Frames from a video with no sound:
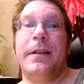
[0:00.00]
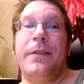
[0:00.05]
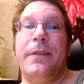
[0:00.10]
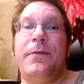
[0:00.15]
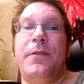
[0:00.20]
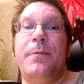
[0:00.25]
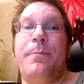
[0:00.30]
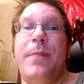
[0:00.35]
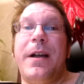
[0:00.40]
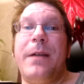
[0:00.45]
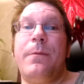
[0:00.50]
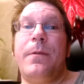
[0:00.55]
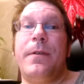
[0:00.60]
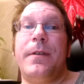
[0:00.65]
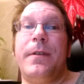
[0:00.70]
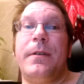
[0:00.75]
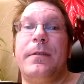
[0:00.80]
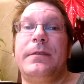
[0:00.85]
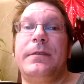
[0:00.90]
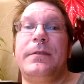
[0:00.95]
if you buy one
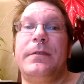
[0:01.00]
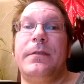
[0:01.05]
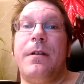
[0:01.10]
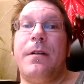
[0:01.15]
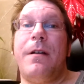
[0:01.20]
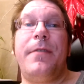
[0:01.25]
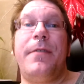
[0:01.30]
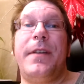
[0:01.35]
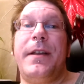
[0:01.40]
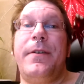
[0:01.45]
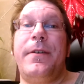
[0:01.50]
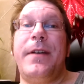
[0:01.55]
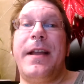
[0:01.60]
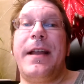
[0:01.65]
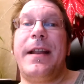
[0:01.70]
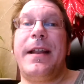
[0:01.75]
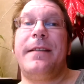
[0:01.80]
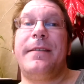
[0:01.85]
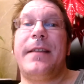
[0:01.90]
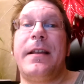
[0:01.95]
of those on the
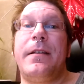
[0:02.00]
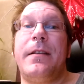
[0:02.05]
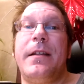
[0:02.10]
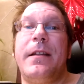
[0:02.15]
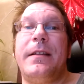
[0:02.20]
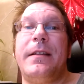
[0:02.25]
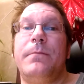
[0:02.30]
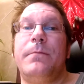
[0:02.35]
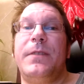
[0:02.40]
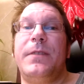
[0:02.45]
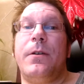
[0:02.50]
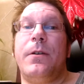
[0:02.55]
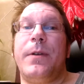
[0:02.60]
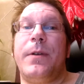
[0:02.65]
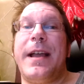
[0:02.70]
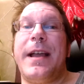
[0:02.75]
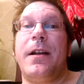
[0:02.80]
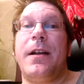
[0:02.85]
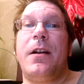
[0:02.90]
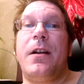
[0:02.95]
internet and then
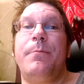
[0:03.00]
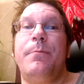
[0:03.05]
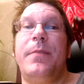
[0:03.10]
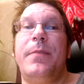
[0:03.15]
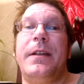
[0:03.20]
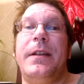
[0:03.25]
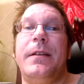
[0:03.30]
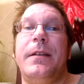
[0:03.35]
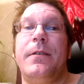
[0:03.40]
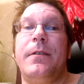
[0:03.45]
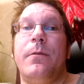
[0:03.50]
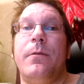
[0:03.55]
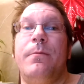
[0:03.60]
get a company